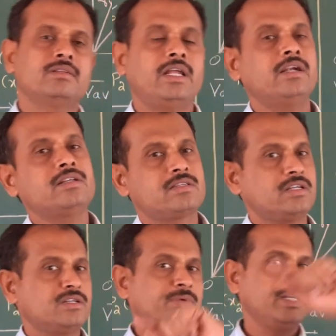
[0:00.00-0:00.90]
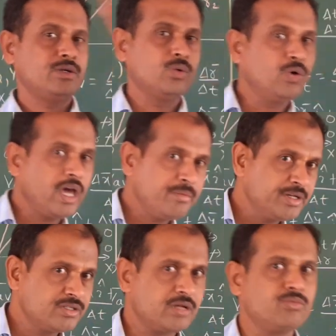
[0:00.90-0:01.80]
Then it is said to be
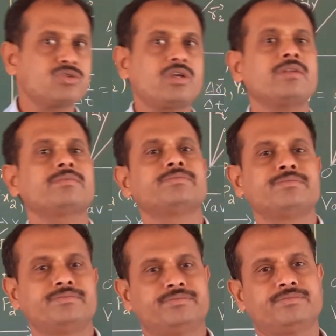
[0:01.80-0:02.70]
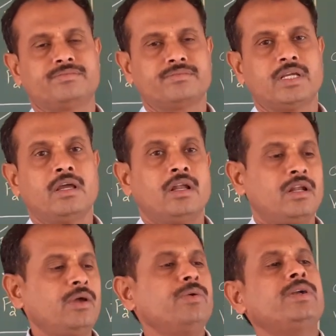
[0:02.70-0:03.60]
2-dimensional motion.
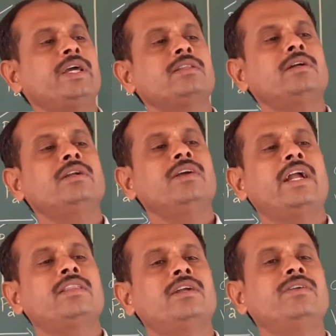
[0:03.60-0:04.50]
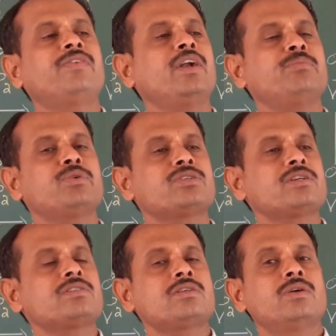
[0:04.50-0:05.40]
Now you take at the different
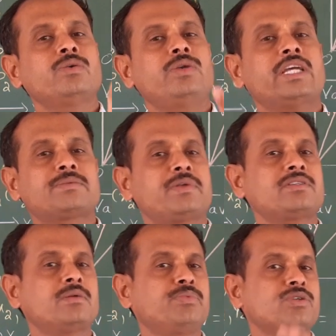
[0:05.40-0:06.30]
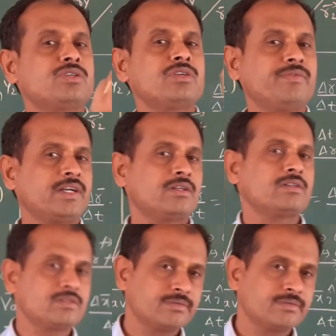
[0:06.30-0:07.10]
positions, you express the position vectors.